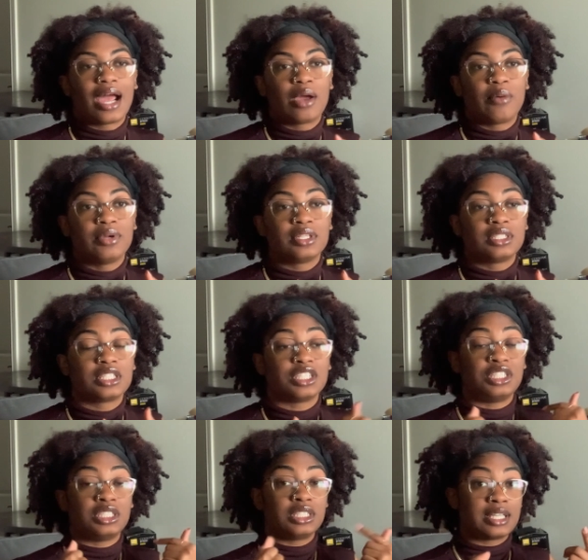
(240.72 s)
I would
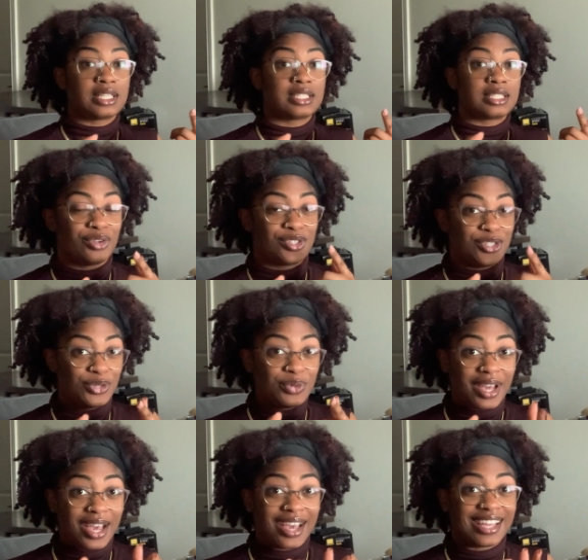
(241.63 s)
suggest to
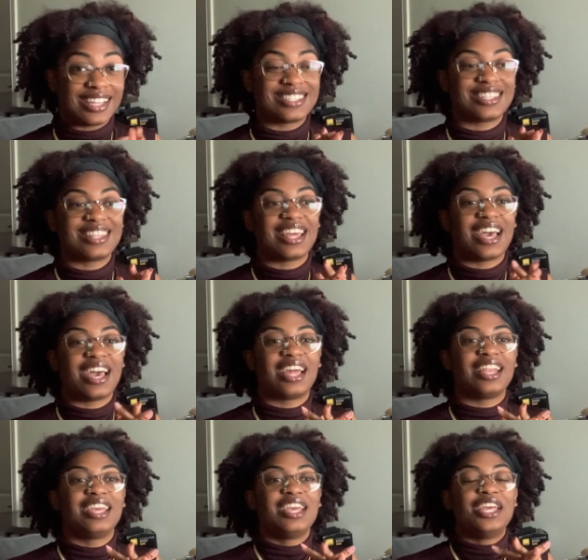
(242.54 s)
you guys
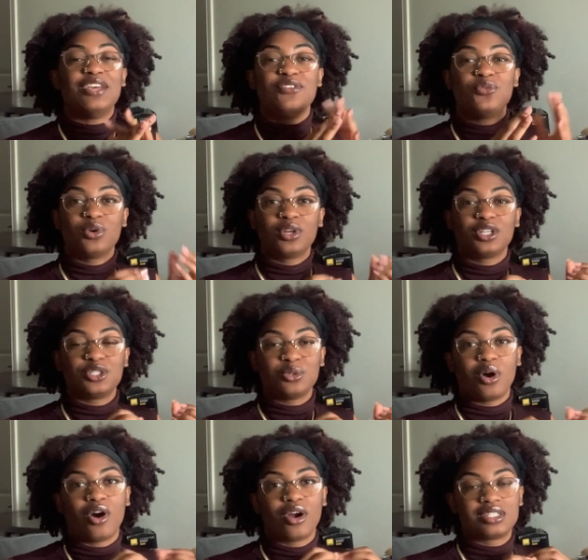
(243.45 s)
that if you want to
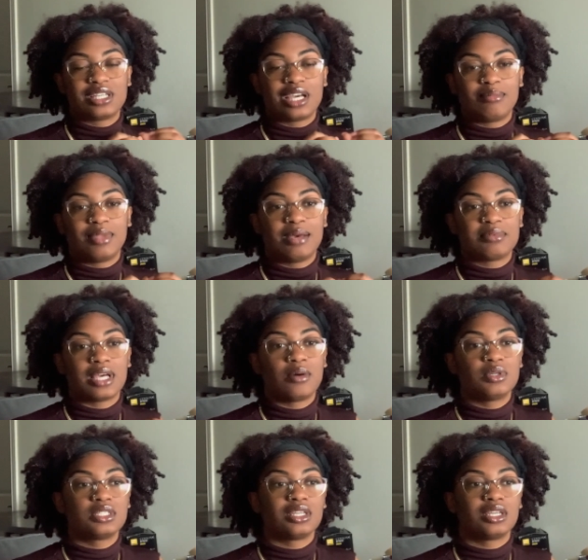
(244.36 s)
do an art time lapse, I
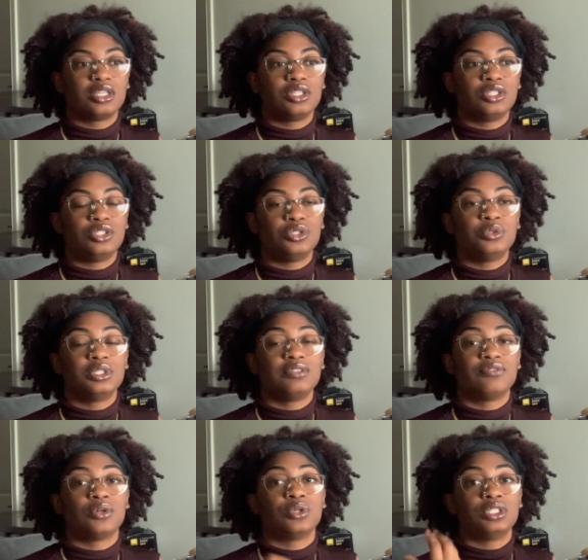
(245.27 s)
would say
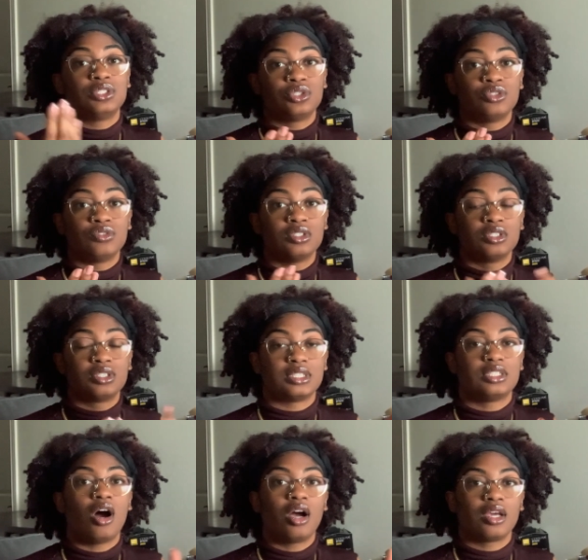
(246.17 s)
doing voiceovers
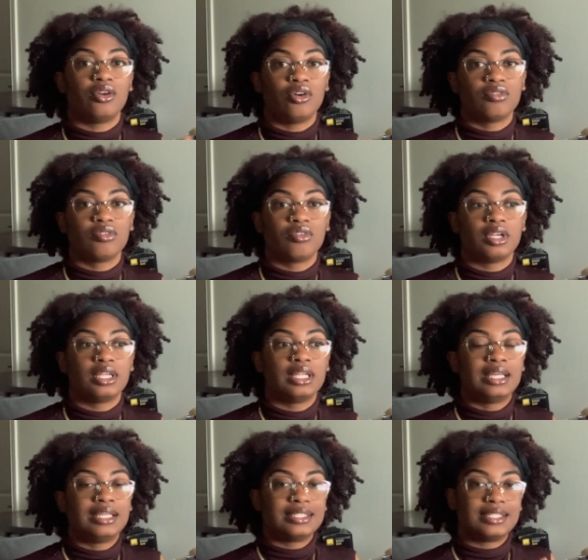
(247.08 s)
and talking over it
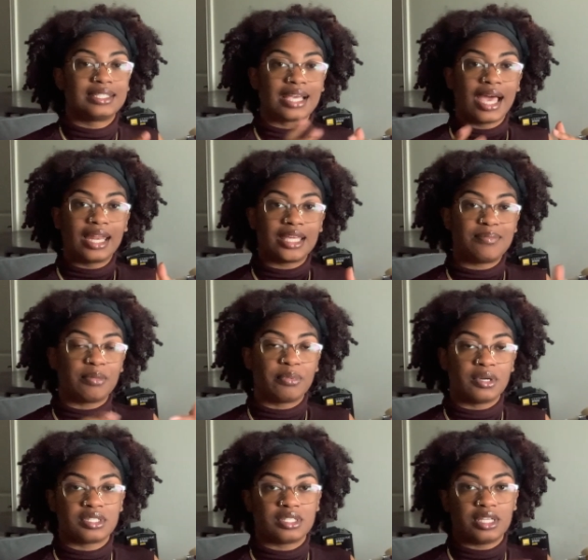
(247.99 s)
to kind of keep the
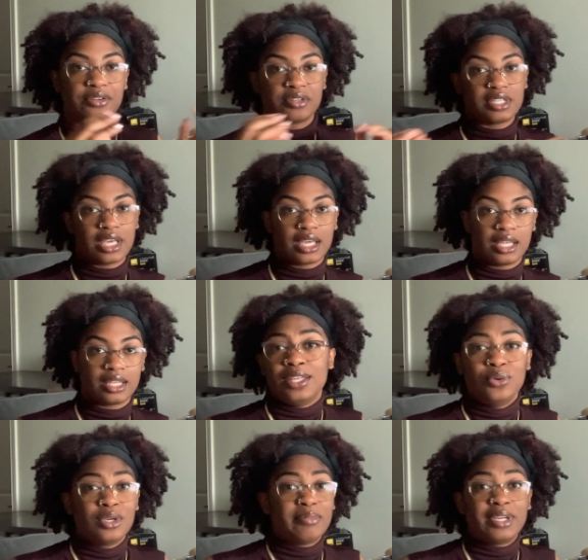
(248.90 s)
person entertained.
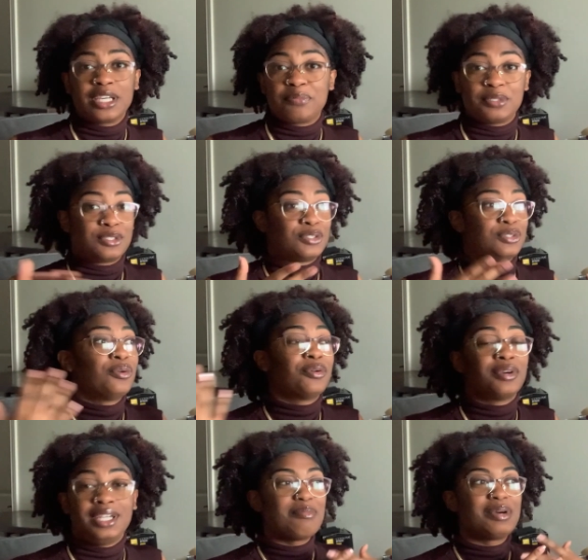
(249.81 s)
You can make up a
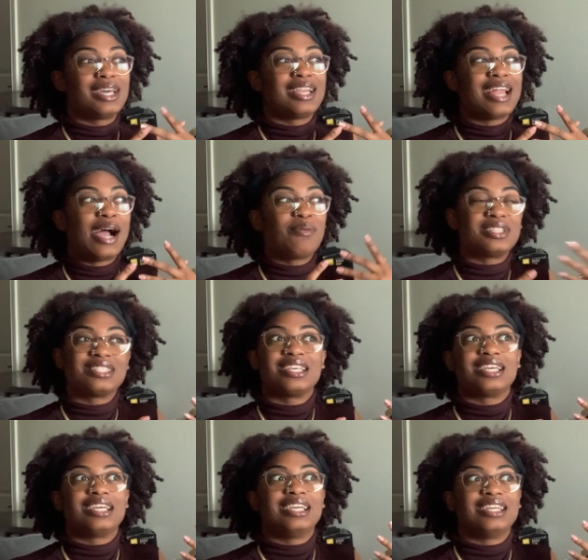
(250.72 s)
story, but I would
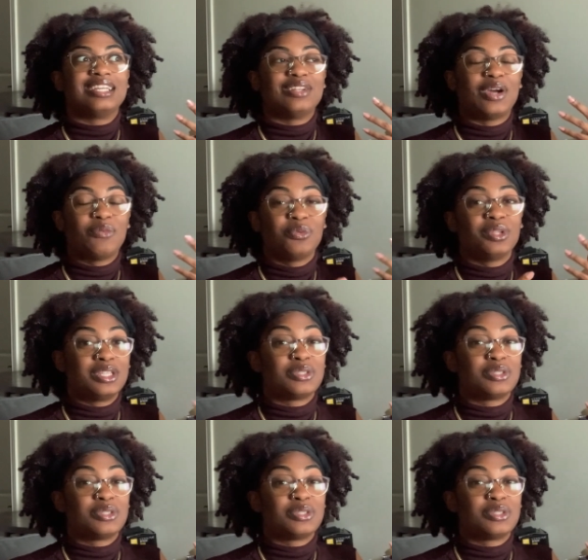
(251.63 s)
say, I really